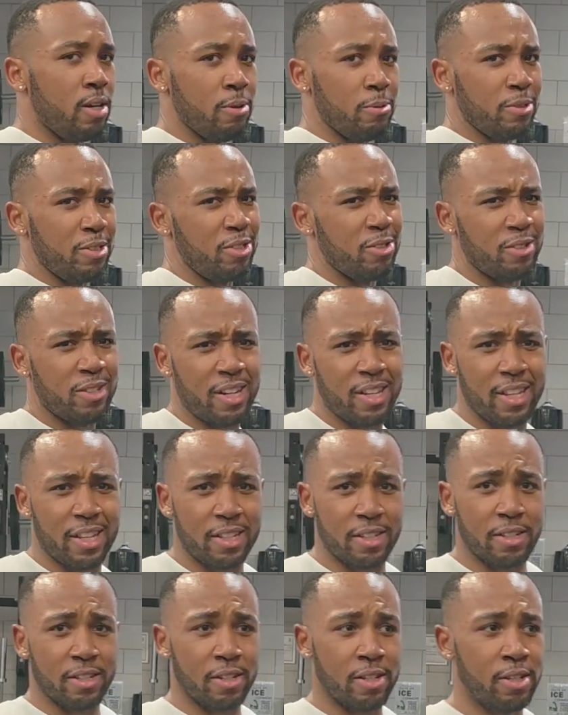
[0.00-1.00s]
We still got like
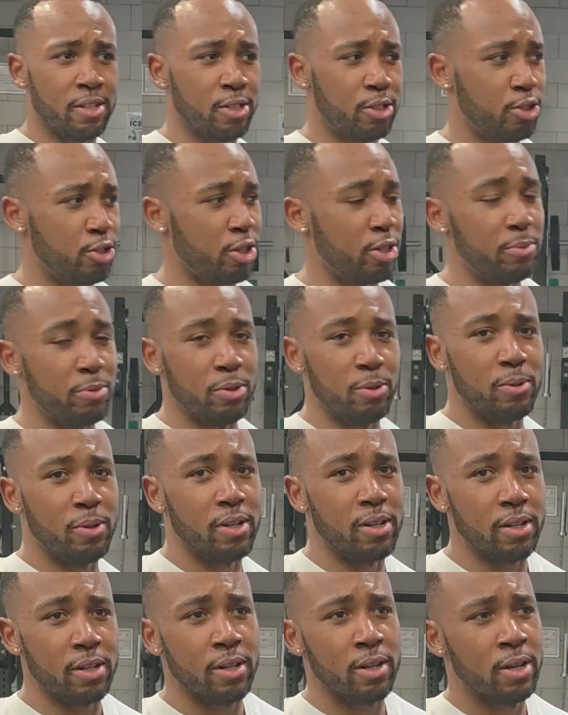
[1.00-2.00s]
a treadmill
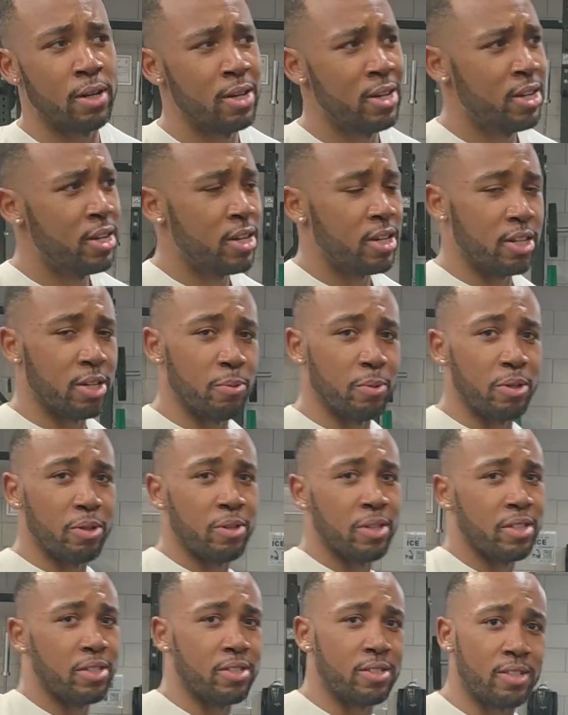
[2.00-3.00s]
walk, and then we're
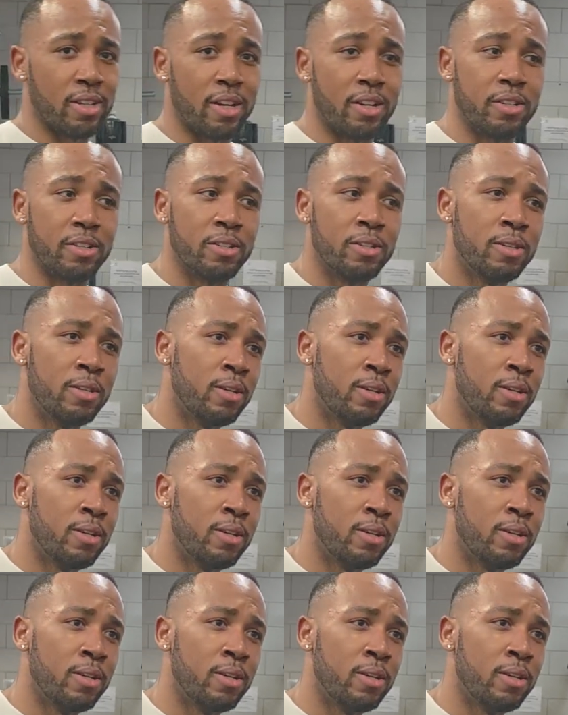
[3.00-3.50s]
gonna hit the sauna.